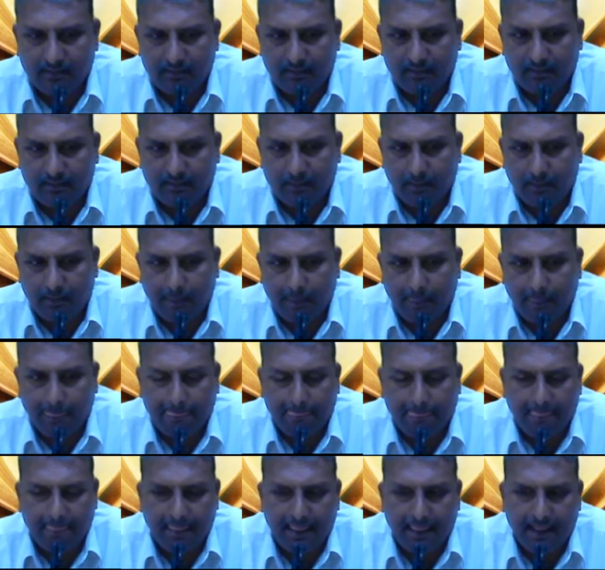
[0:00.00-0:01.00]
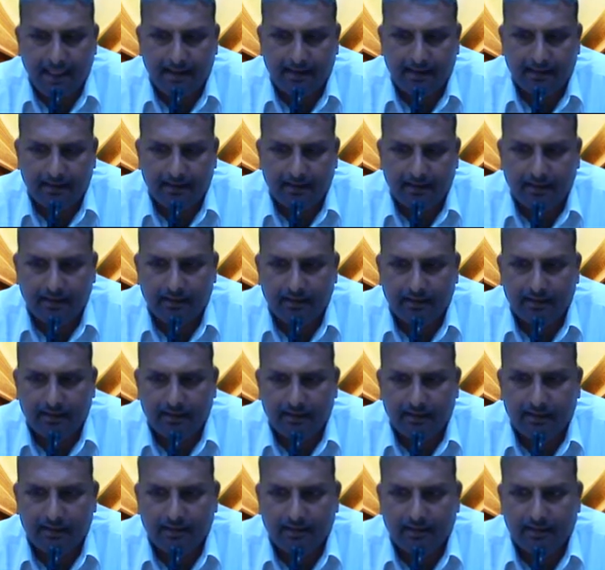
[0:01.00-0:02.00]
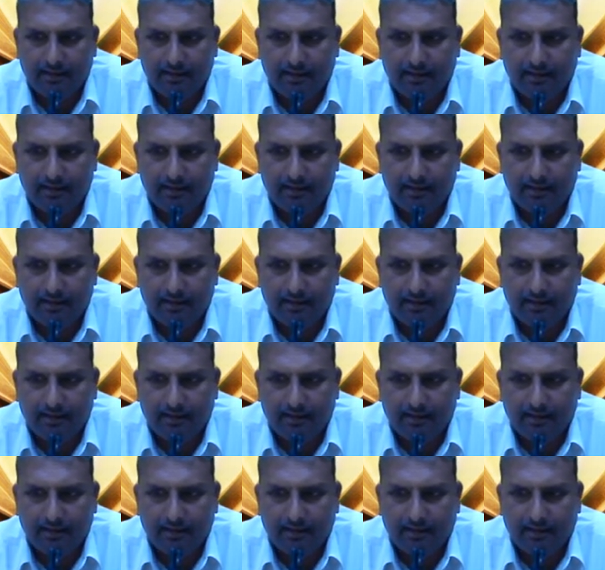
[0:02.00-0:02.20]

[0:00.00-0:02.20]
[no speech]